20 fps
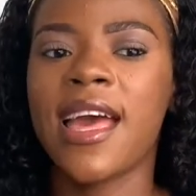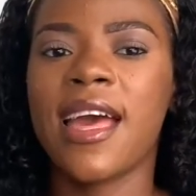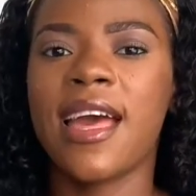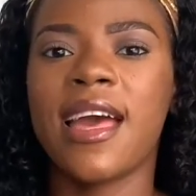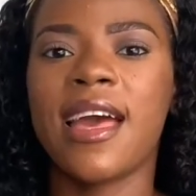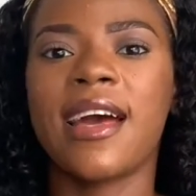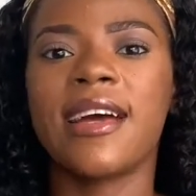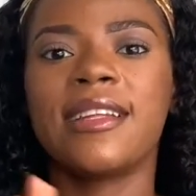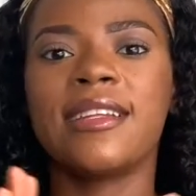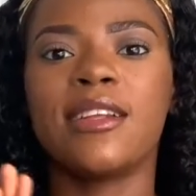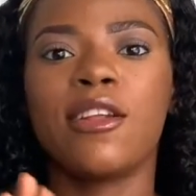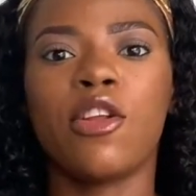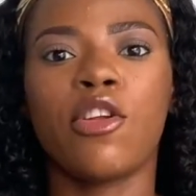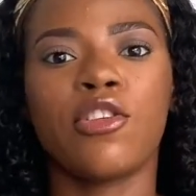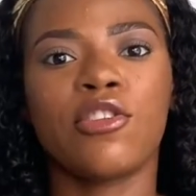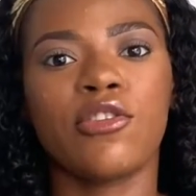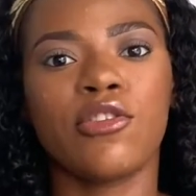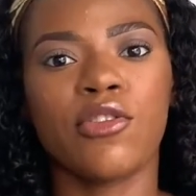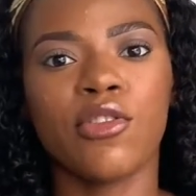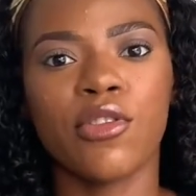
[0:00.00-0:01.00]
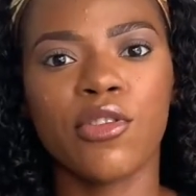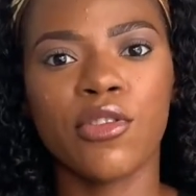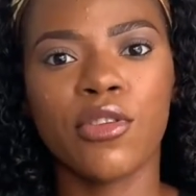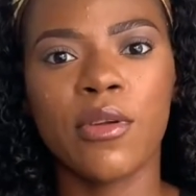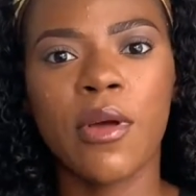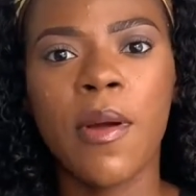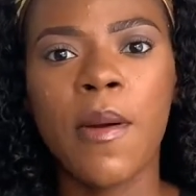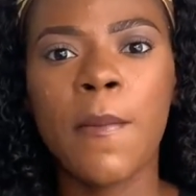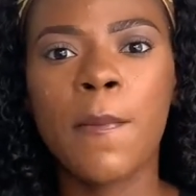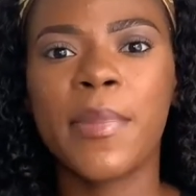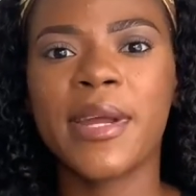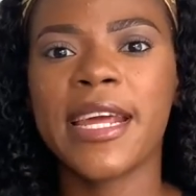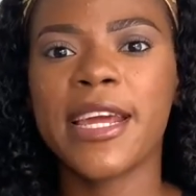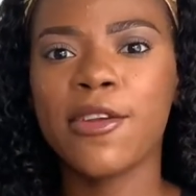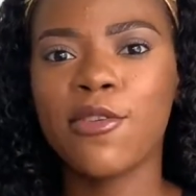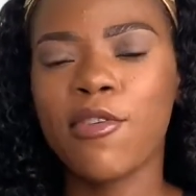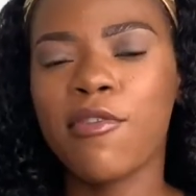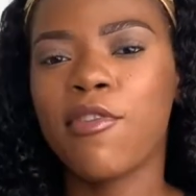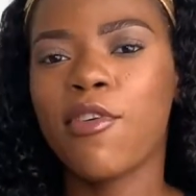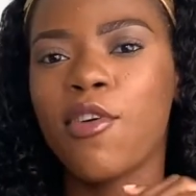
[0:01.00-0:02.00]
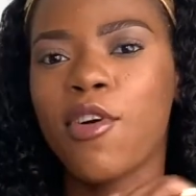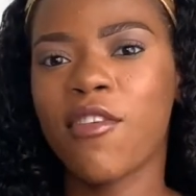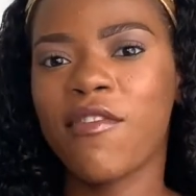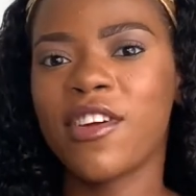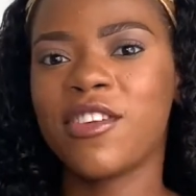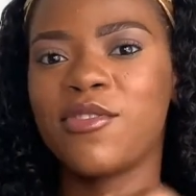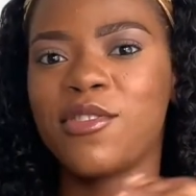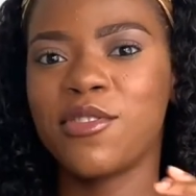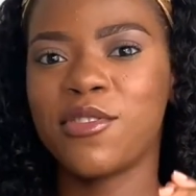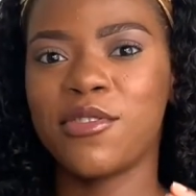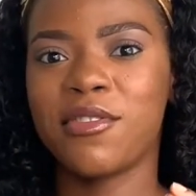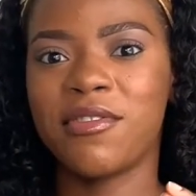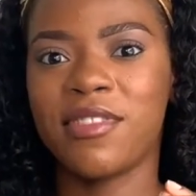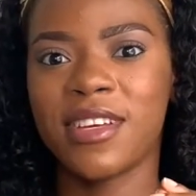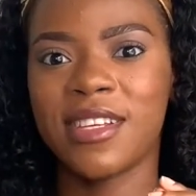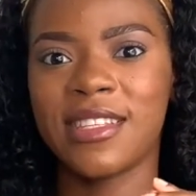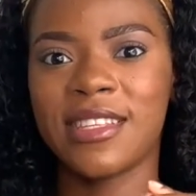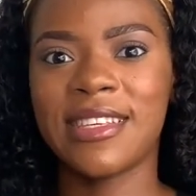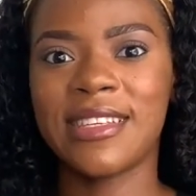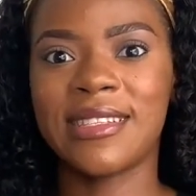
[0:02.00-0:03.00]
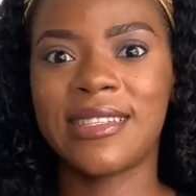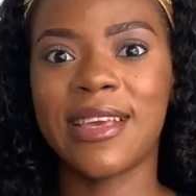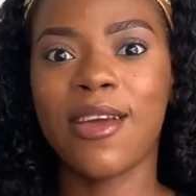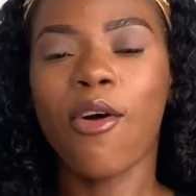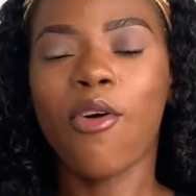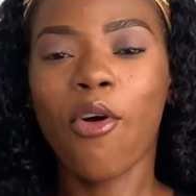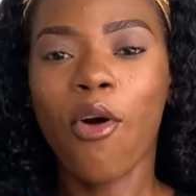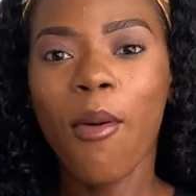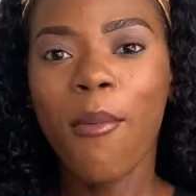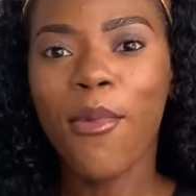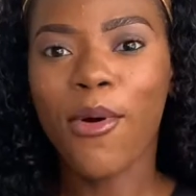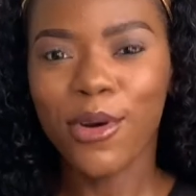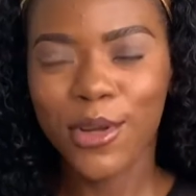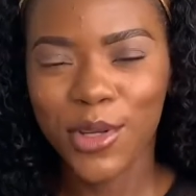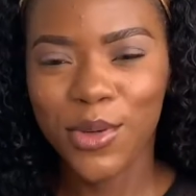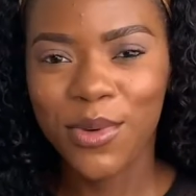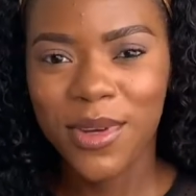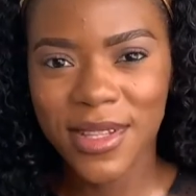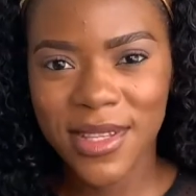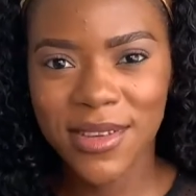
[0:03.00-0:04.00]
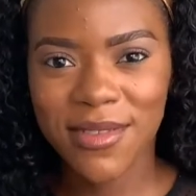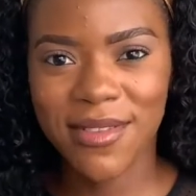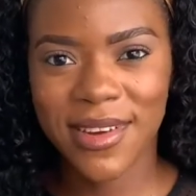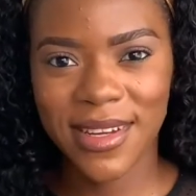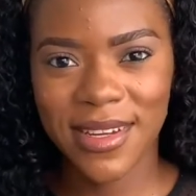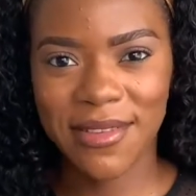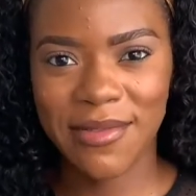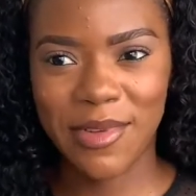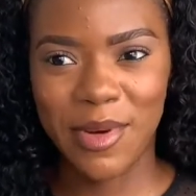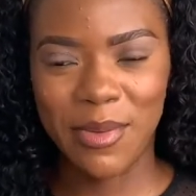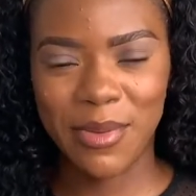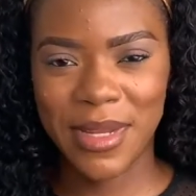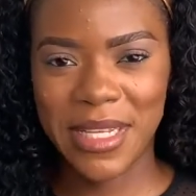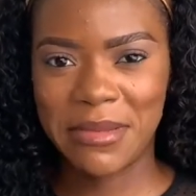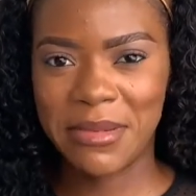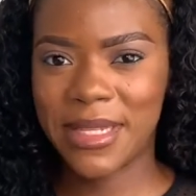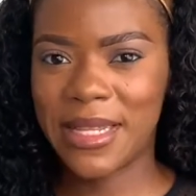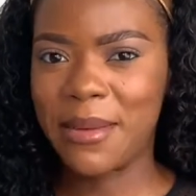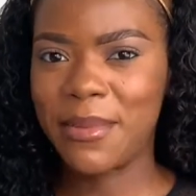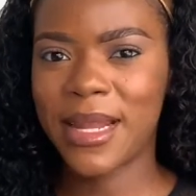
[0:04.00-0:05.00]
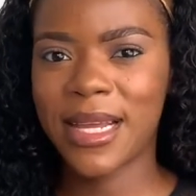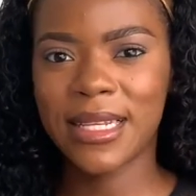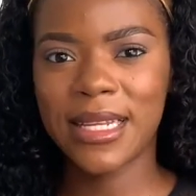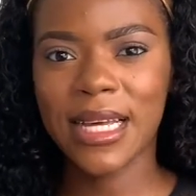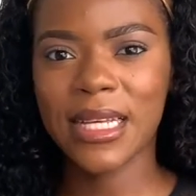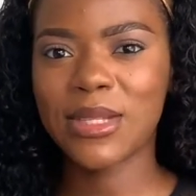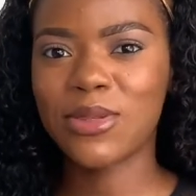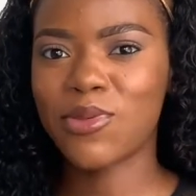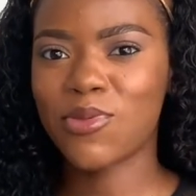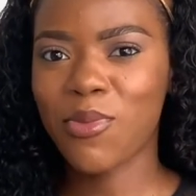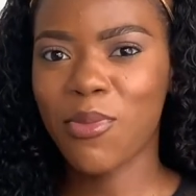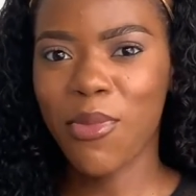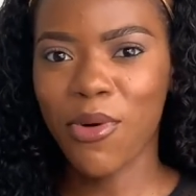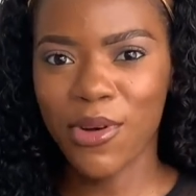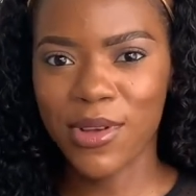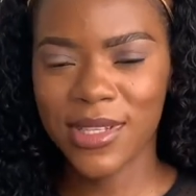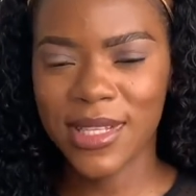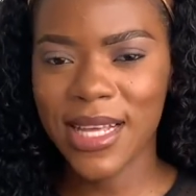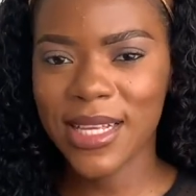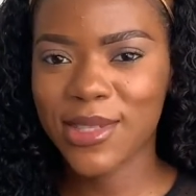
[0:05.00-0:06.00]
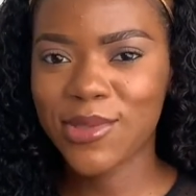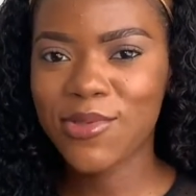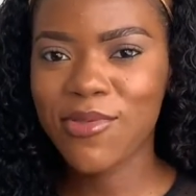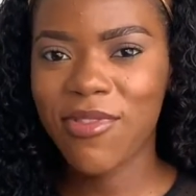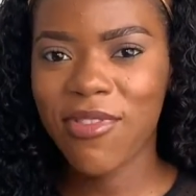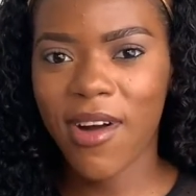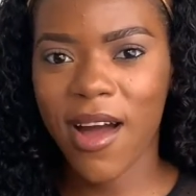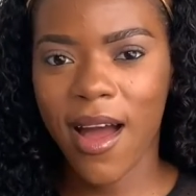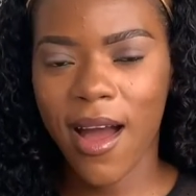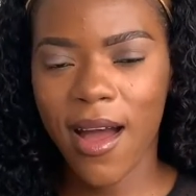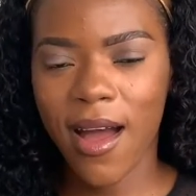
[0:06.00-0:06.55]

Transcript: and London, but I know for Coventry University they come all the way to Reading for placement. I'm like, that's too much, that's too far.